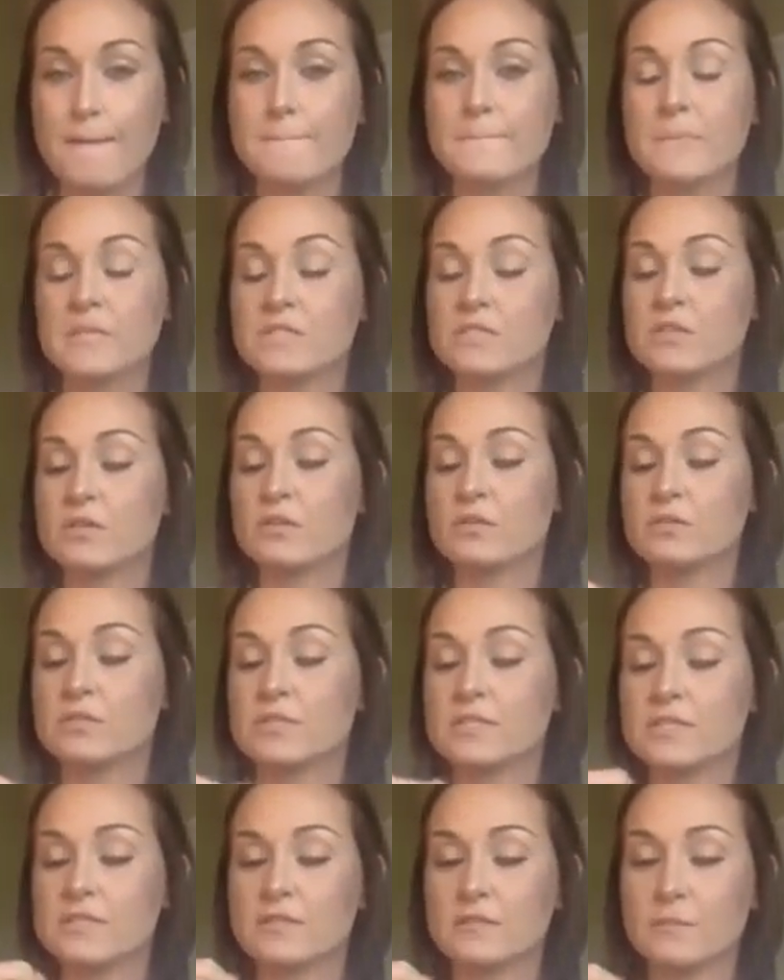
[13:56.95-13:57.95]
So
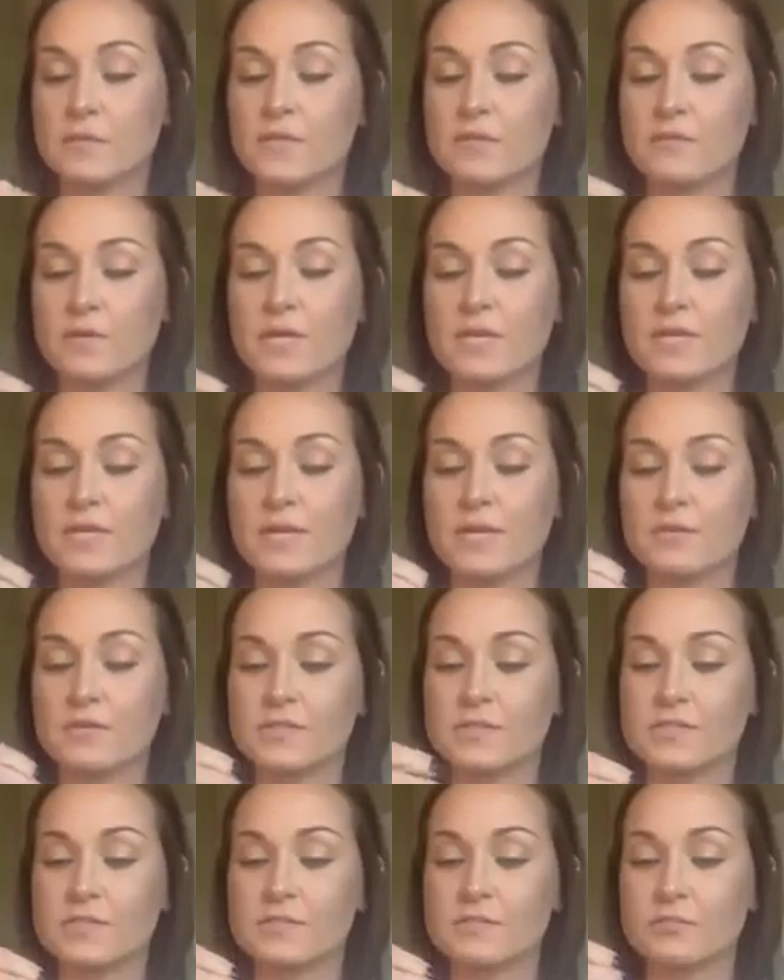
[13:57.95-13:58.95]
listen to me right now. This
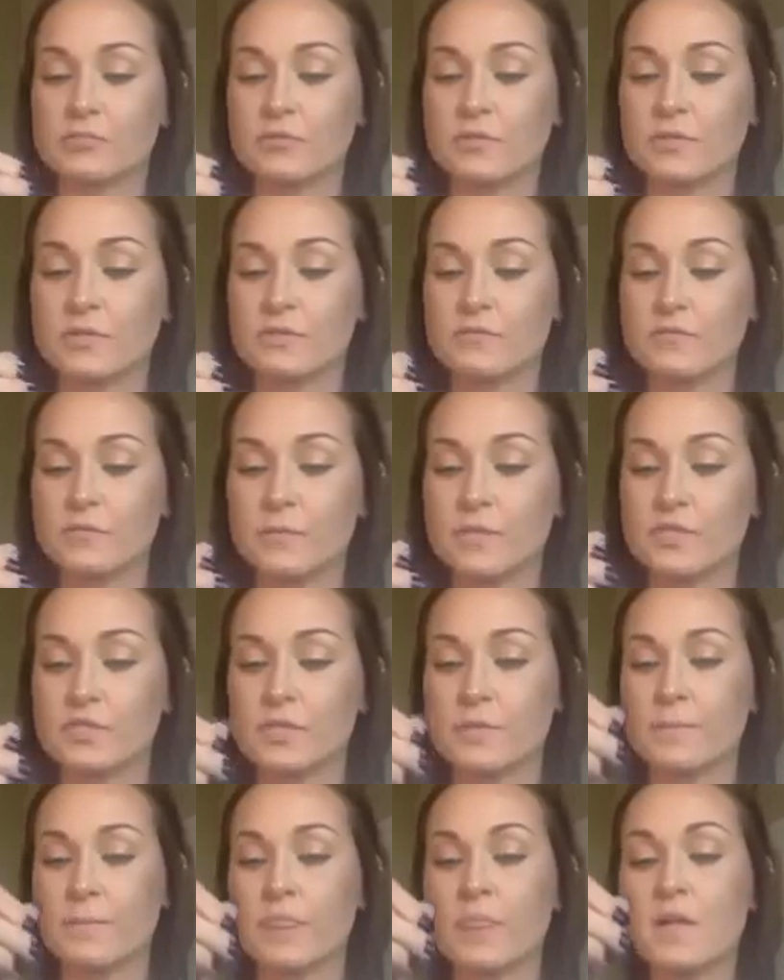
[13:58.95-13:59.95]
is important information.
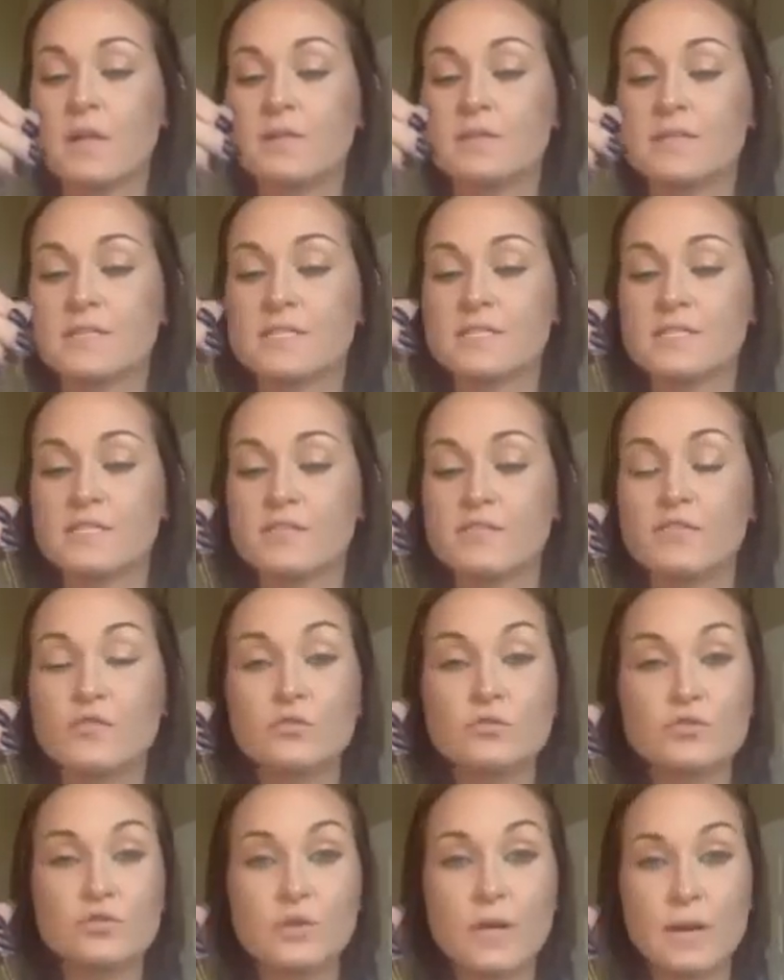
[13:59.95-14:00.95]
This is a full
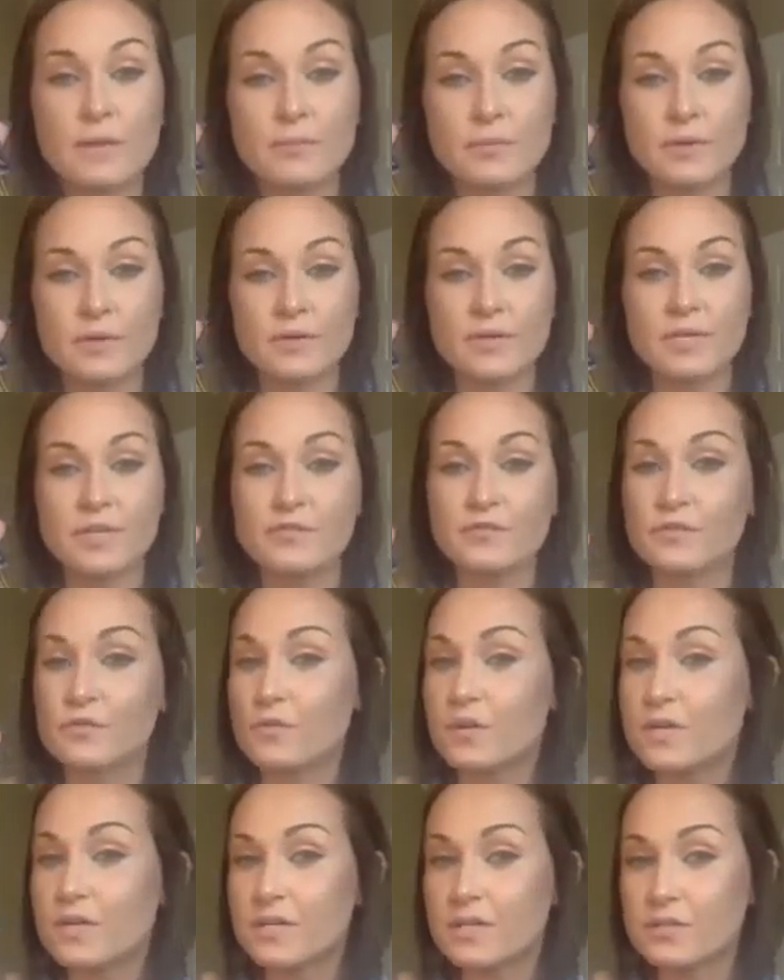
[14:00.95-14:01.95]
dropper. If you
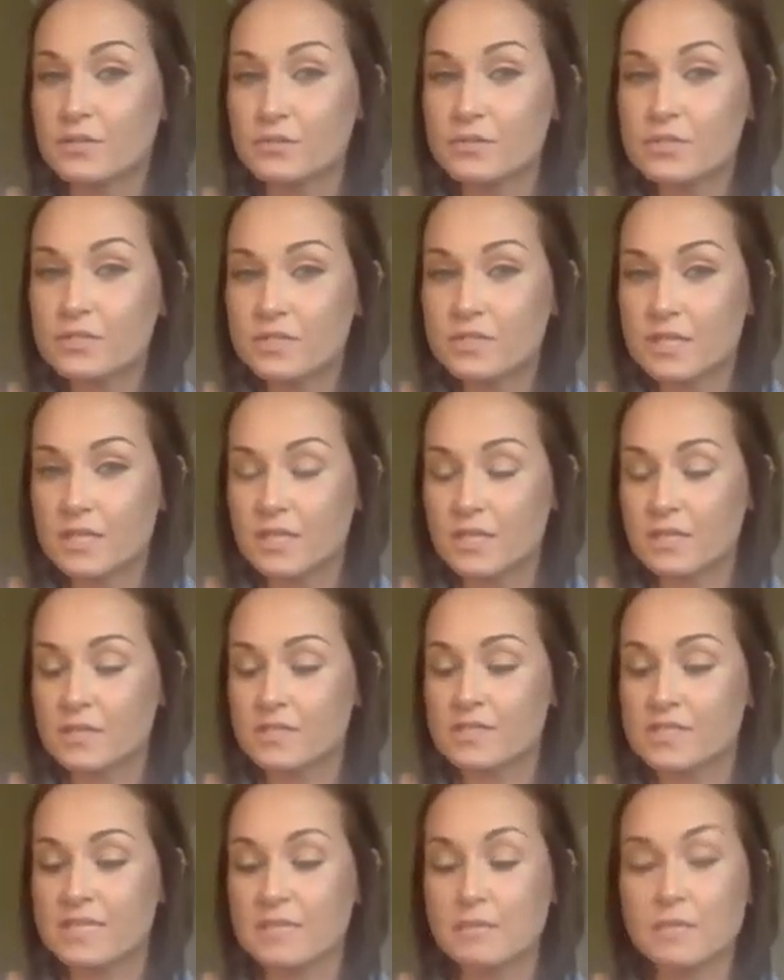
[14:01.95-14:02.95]
are not used to taking
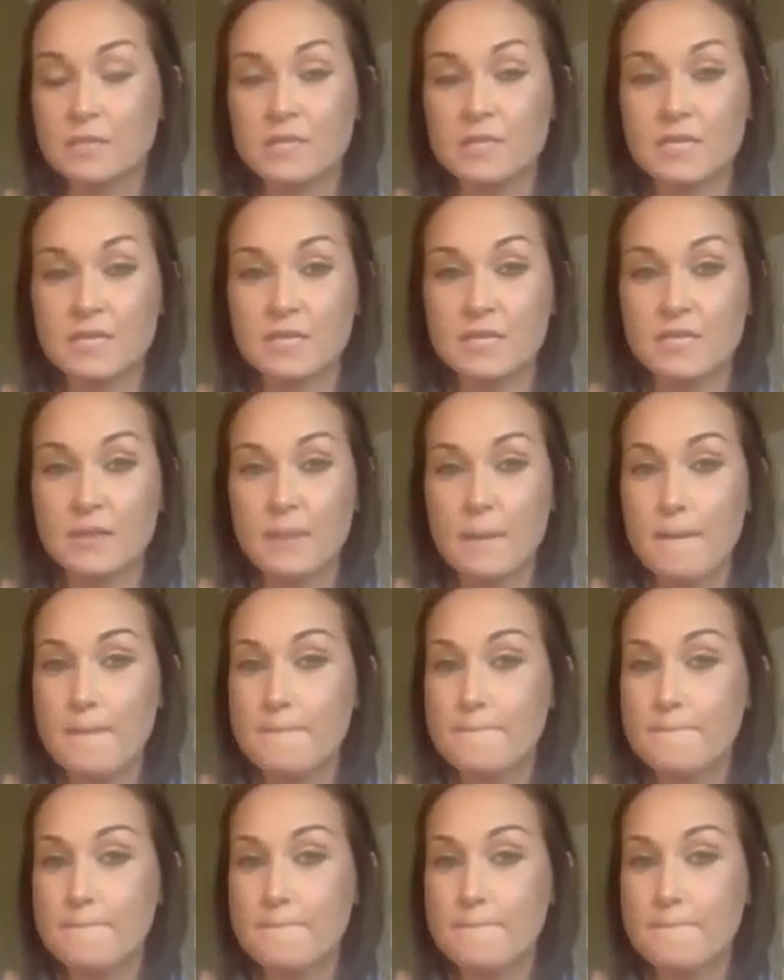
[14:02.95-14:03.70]
CBD,